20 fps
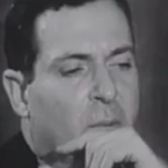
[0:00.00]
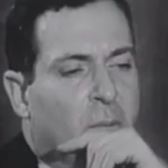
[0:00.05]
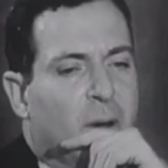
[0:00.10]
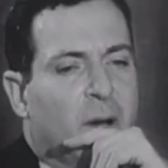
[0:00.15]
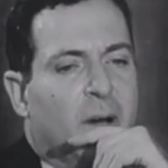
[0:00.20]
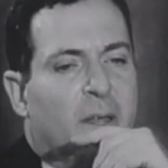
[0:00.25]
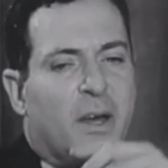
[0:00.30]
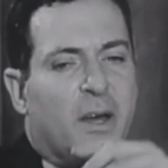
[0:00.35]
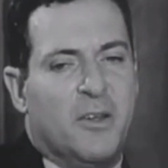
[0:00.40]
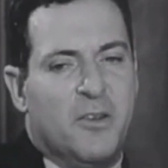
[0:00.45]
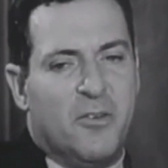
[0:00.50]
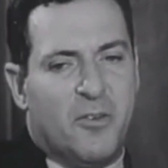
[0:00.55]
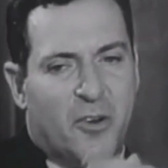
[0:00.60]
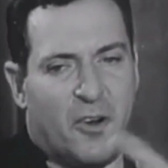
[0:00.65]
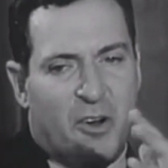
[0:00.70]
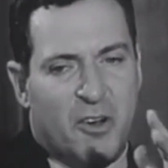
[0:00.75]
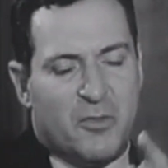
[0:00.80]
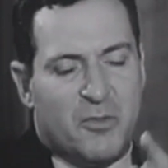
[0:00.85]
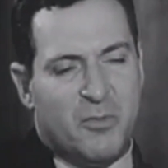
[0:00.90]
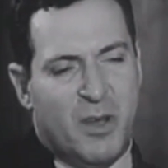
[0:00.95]
Well, now you of
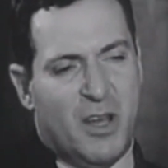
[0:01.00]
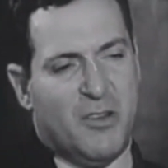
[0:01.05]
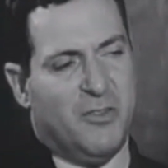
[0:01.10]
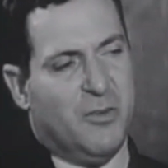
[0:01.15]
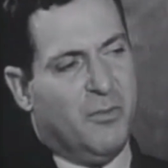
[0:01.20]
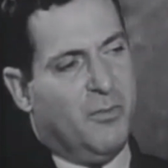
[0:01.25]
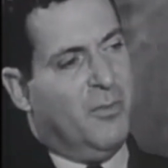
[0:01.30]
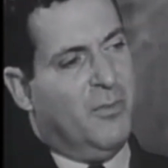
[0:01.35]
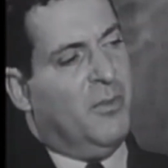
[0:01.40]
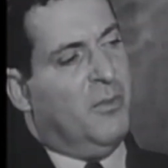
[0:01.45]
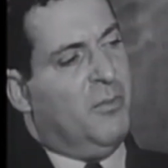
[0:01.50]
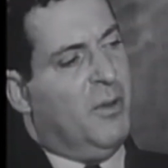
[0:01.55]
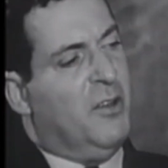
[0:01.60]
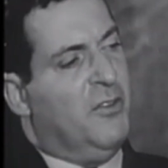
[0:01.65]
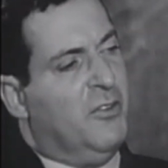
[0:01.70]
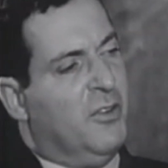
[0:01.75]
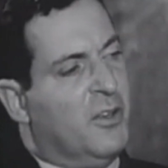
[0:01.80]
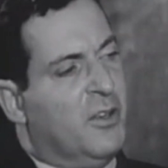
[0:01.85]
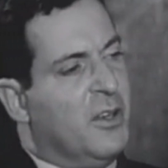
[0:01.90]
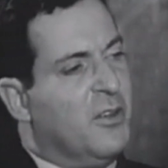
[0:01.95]
course
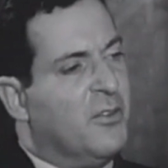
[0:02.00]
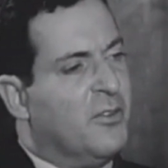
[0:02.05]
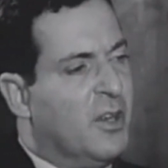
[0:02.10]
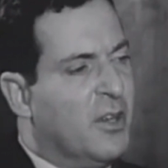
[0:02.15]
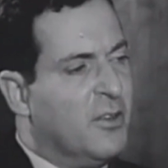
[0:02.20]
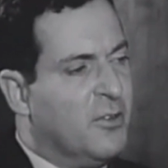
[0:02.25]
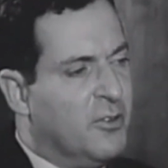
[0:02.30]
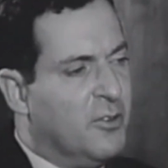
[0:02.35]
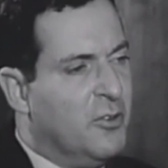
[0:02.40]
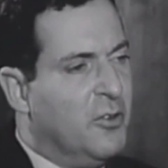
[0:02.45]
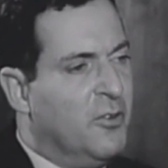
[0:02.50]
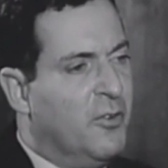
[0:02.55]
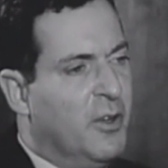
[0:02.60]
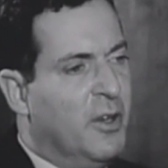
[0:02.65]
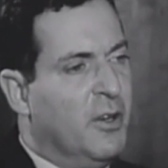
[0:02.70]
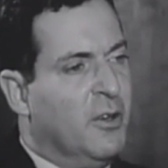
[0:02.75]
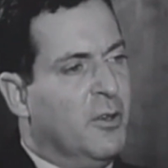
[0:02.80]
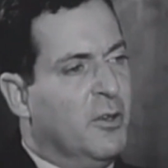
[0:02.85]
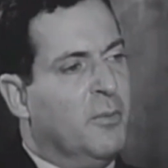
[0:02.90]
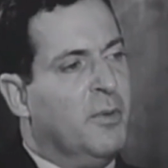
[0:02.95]
mentioned these things that you
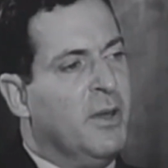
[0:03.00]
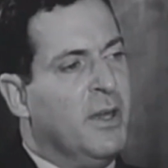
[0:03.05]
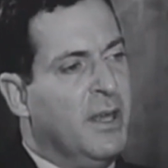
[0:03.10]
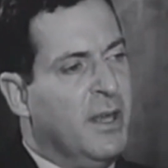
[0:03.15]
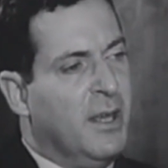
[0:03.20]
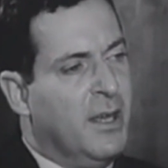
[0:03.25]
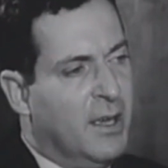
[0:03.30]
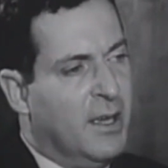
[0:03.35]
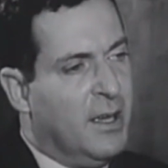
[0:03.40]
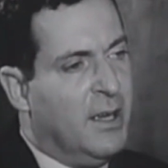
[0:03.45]
feel to be,